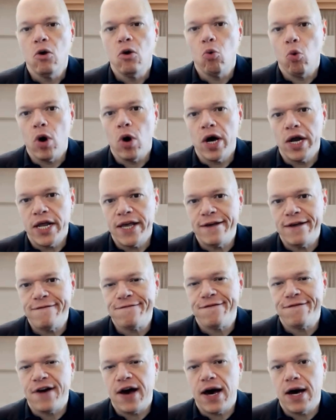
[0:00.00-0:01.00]
What
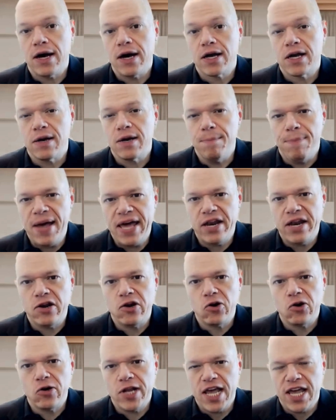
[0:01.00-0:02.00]
if
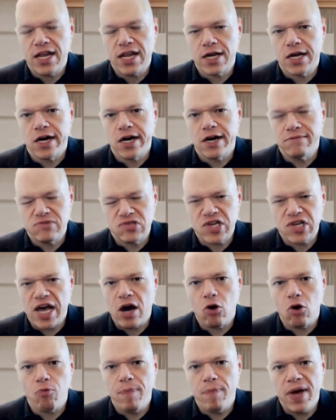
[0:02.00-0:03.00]
competitor data comes
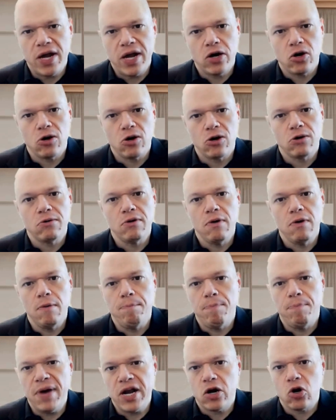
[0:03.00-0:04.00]
out better
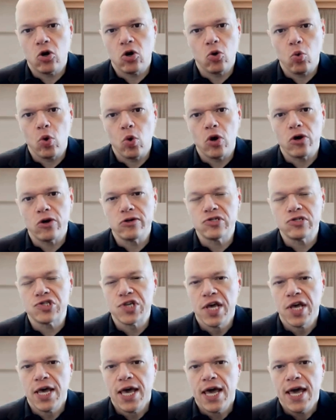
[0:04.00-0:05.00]
or
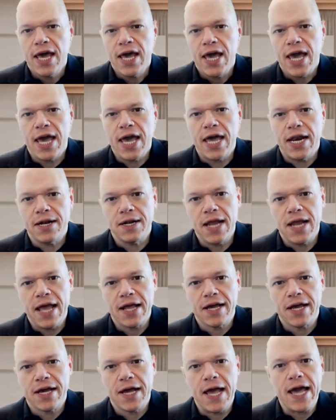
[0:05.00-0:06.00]
worse? And
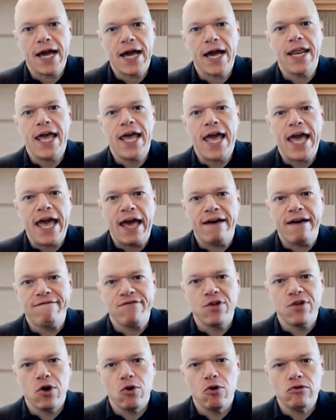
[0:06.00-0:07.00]
kind of
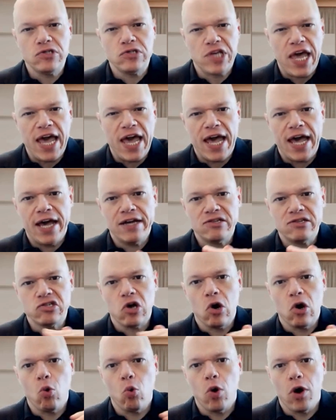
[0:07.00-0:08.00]
have those
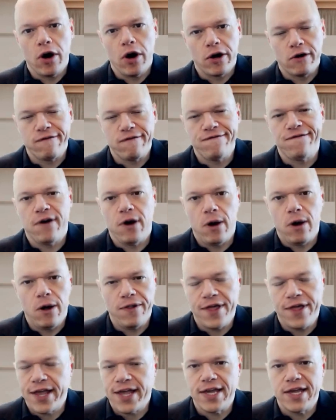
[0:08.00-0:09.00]
as a
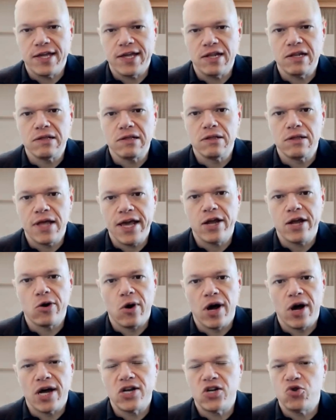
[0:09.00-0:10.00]
waterfall that can
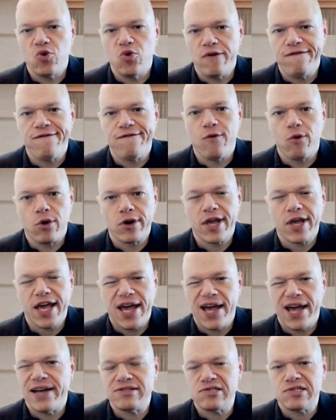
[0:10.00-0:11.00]
layer onto a
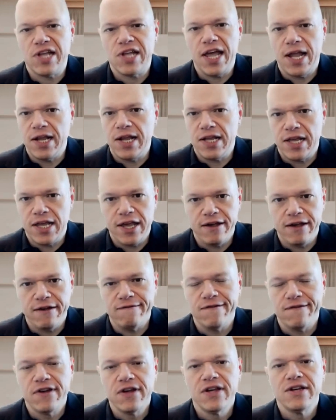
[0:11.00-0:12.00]
forecast and
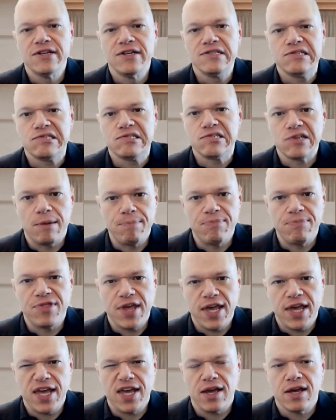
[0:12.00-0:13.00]

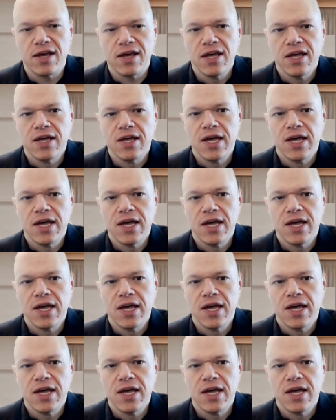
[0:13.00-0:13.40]
something